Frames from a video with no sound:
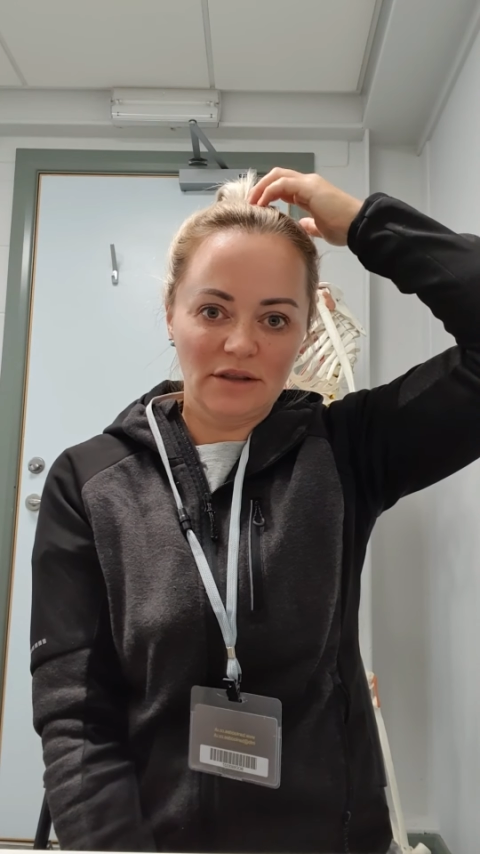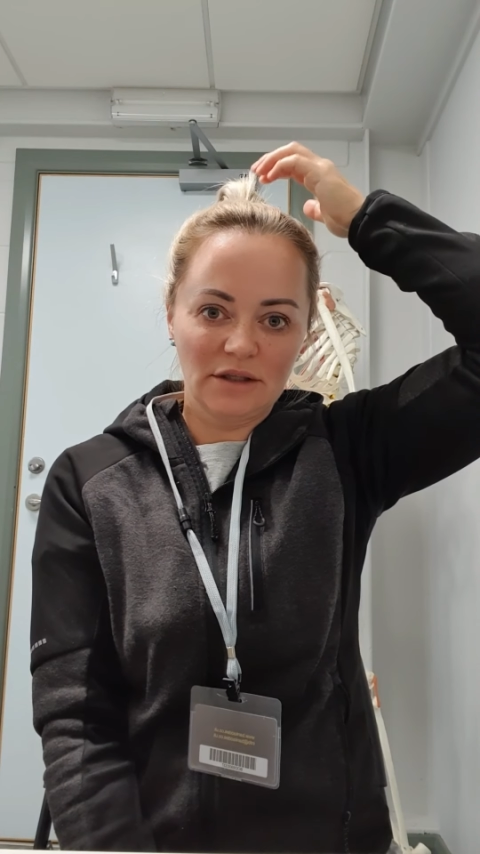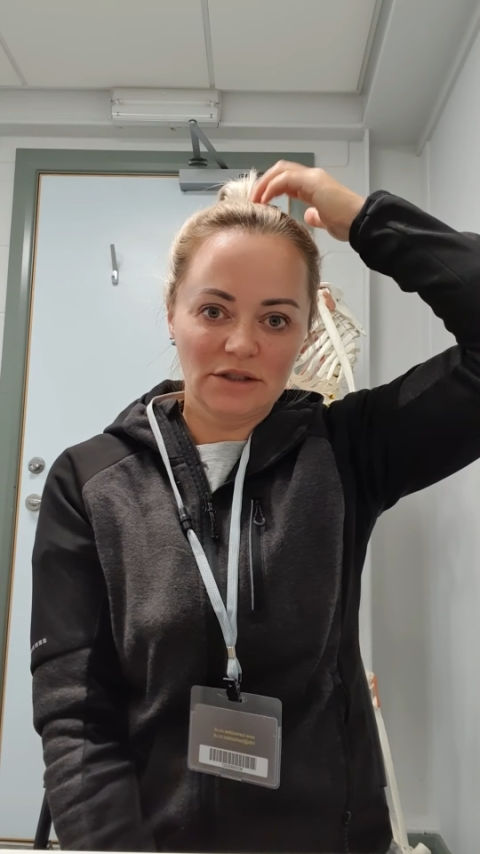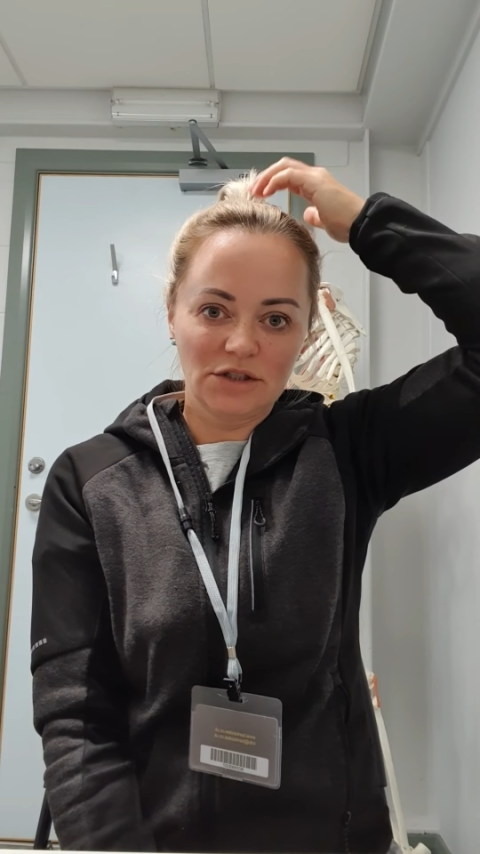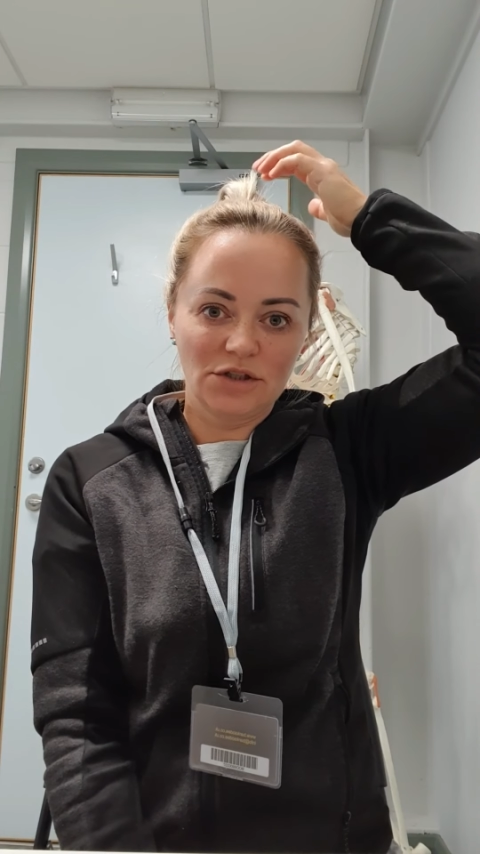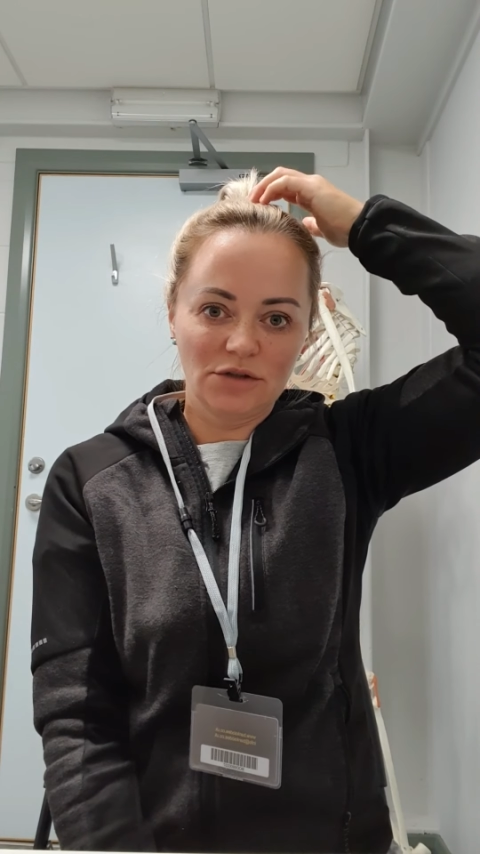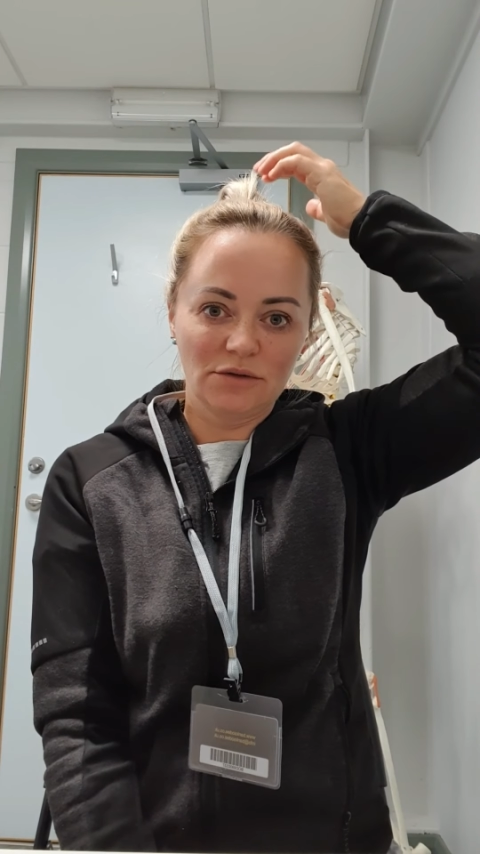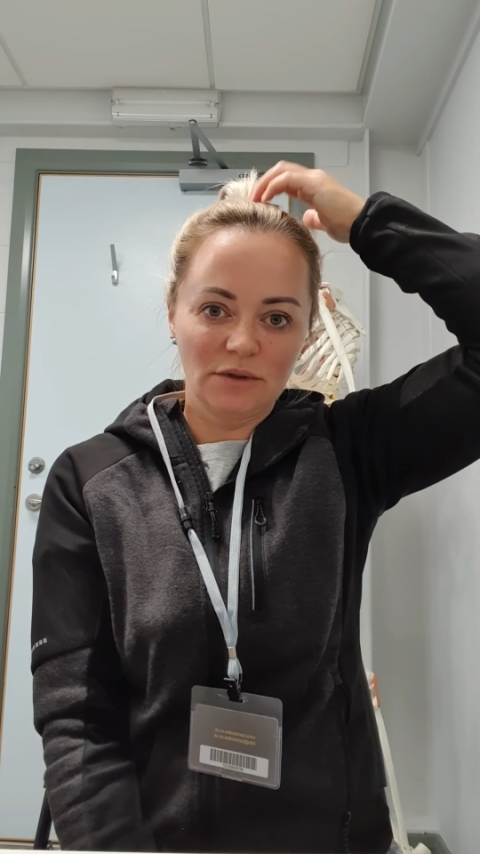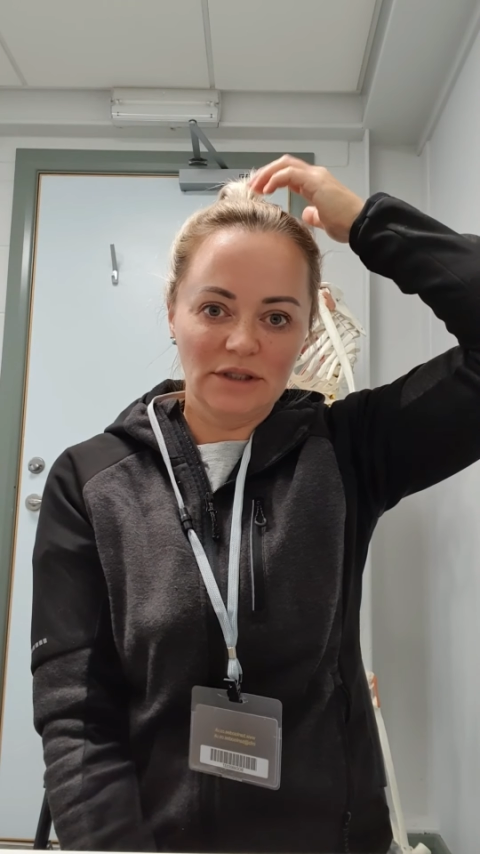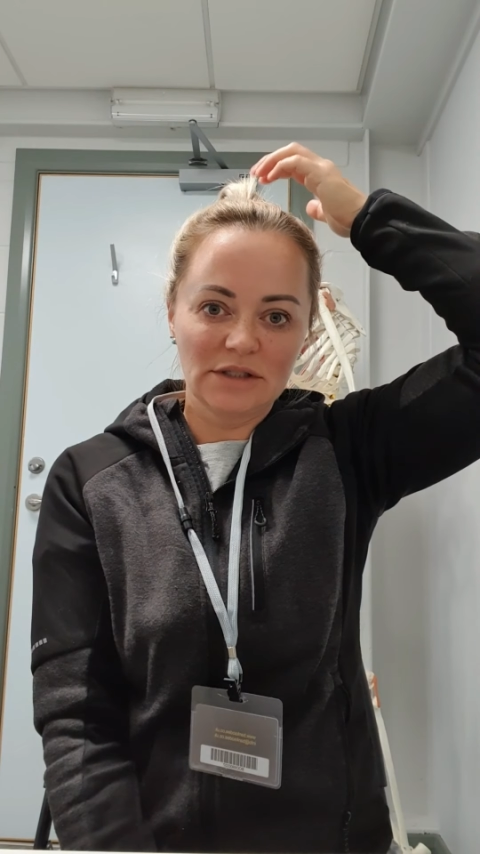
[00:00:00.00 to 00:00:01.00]
thing to
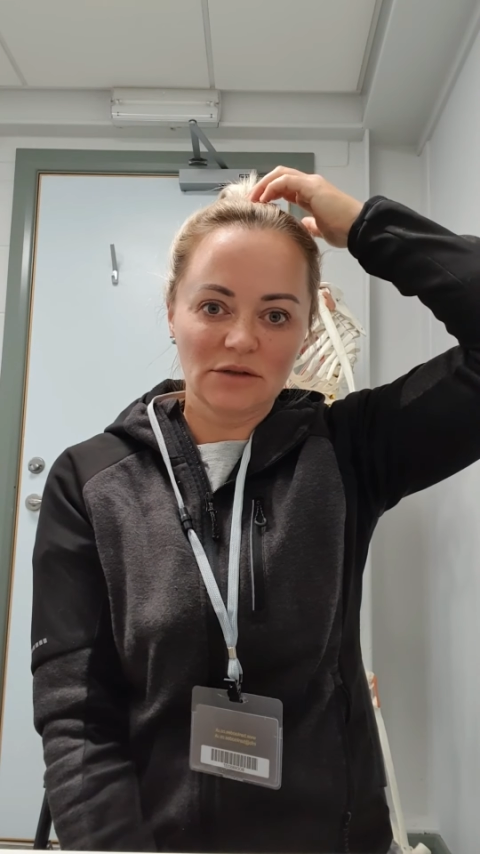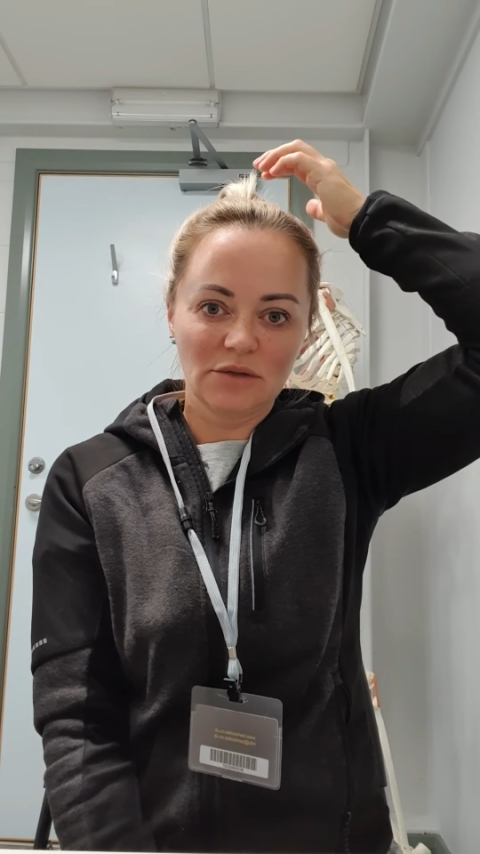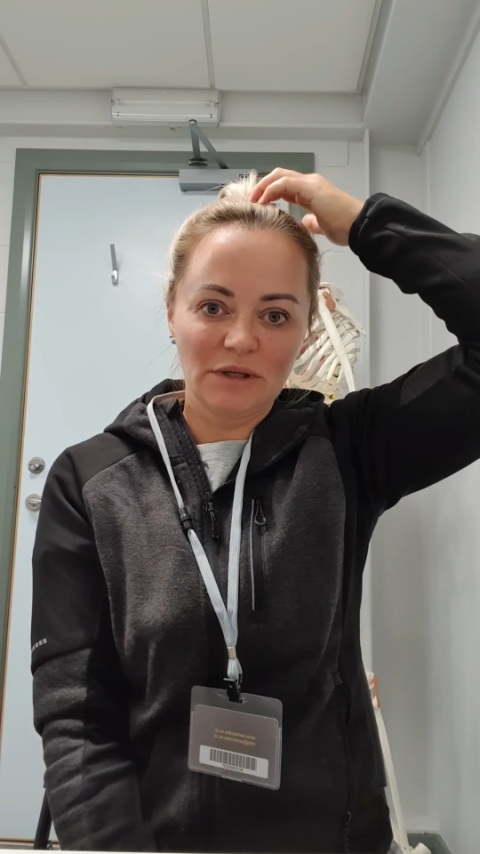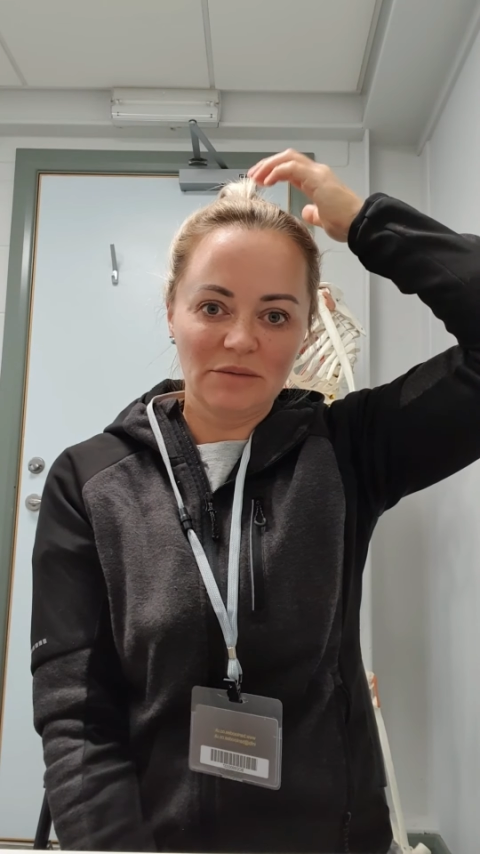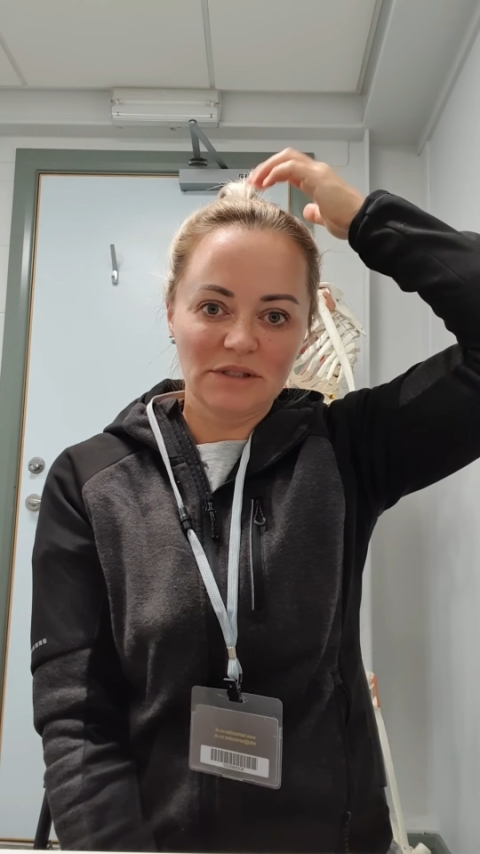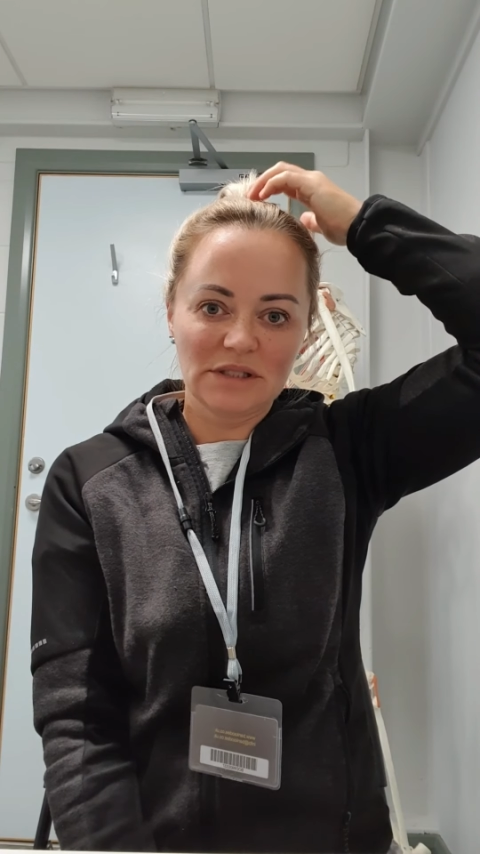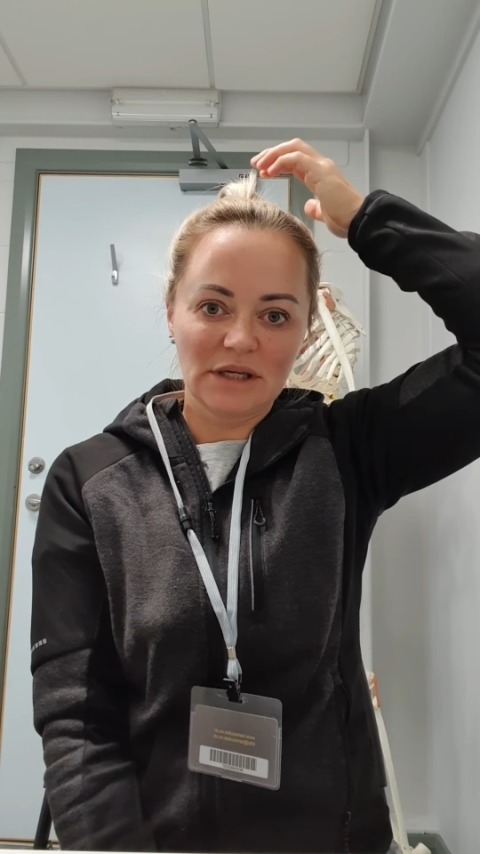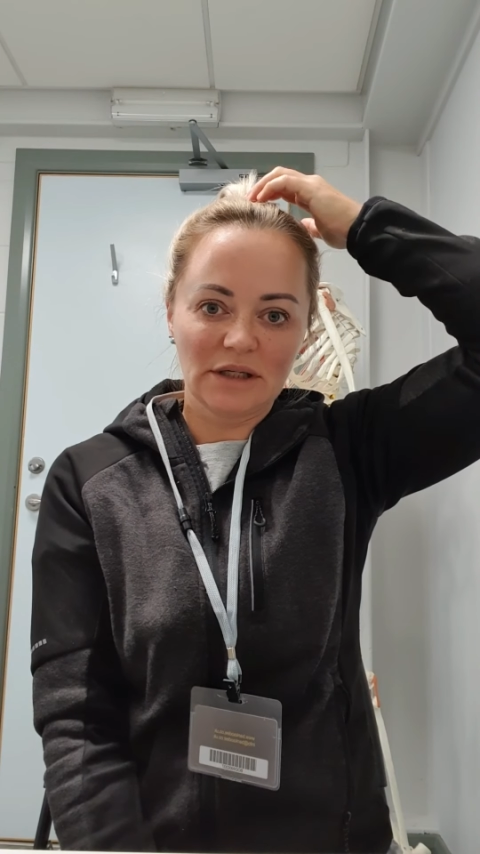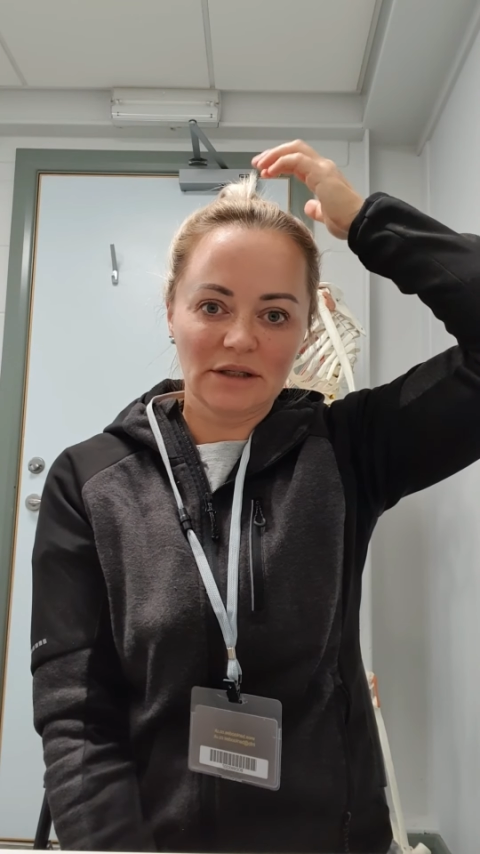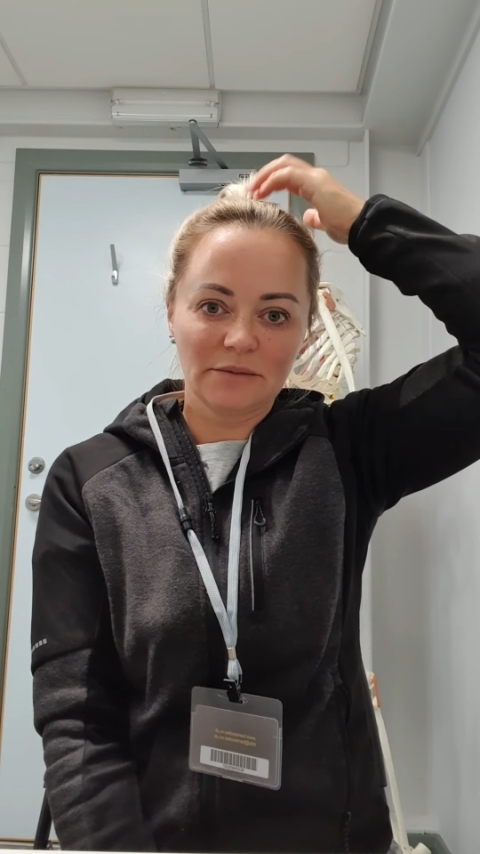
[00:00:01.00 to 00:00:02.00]
do and it's going to make me
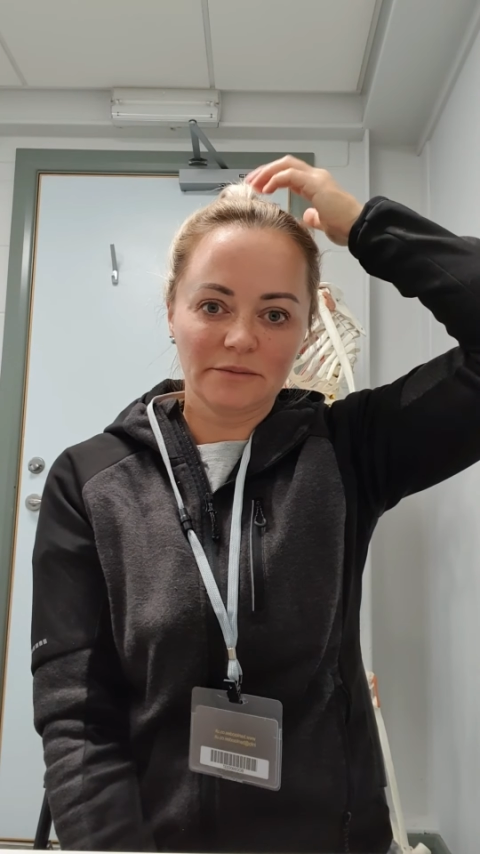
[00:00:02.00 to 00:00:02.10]
sick?